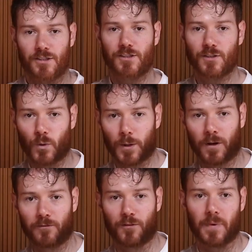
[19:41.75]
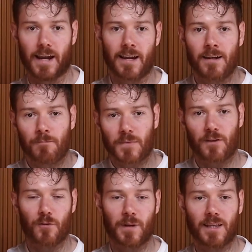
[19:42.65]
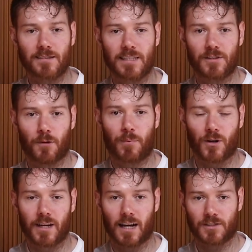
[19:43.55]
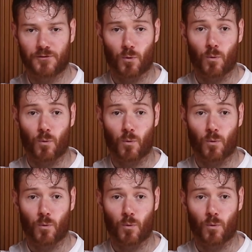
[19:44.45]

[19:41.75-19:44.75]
Just a quick one from me. If you've been listening to the podcast for a